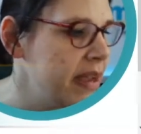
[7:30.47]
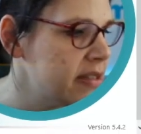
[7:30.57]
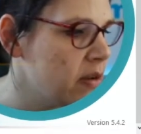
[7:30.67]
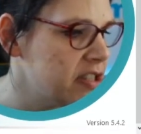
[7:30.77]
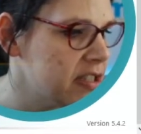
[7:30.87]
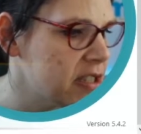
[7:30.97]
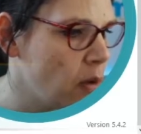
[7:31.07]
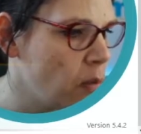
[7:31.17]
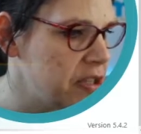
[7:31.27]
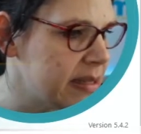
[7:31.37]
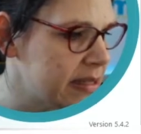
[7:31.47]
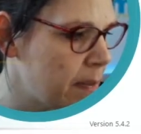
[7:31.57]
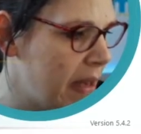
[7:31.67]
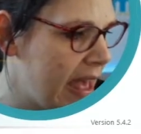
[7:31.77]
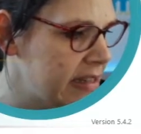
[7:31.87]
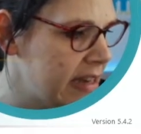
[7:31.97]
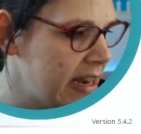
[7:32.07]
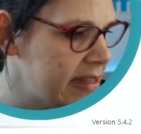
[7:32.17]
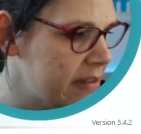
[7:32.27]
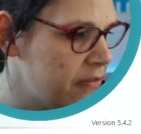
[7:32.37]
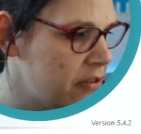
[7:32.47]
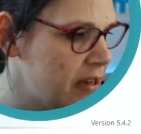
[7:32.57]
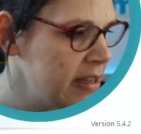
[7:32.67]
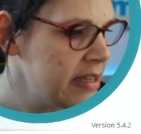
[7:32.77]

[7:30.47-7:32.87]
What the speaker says: So I just don't want to skip ahead in any different